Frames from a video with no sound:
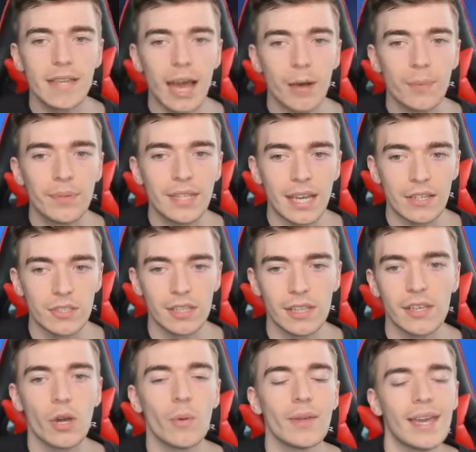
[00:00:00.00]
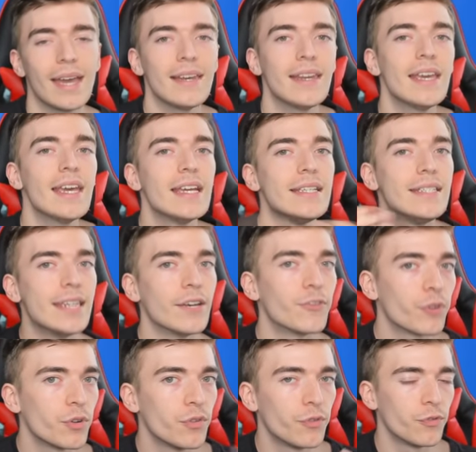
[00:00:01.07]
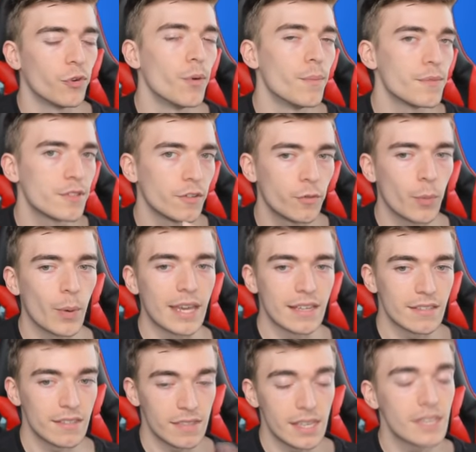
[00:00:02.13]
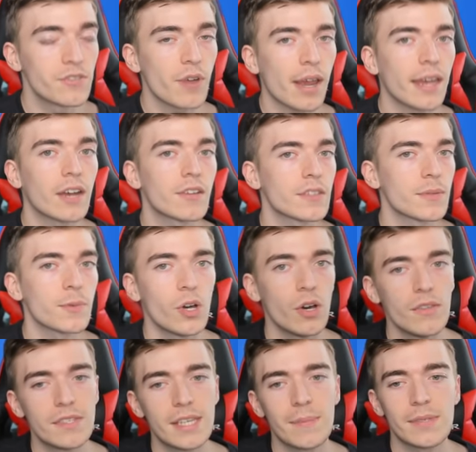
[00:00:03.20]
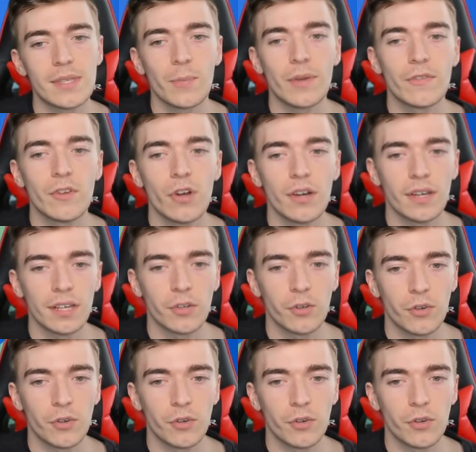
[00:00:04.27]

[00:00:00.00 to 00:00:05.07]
now potentially go and get different forms of wings. These right here are some concepts that we've gone and